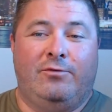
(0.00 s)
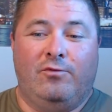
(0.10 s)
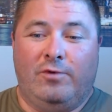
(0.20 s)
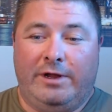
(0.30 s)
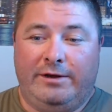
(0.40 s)

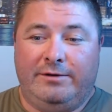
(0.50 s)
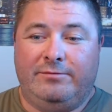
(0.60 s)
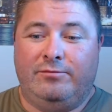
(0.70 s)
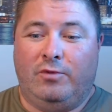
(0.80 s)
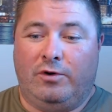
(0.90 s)

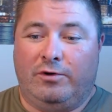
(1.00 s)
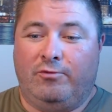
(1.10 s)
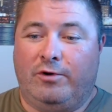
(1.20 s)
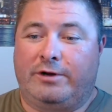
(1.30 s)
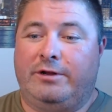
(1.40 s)
One more
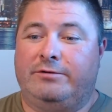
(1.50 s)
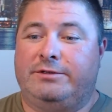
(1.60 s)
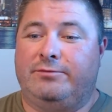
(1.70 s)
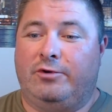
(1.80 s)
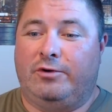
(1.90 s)
workout
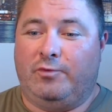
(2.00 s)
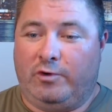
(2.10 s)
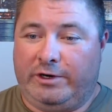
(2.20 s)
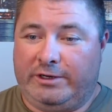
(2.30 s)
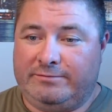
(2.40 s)
tomorrow
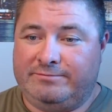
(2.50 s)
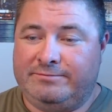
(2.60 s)
morning.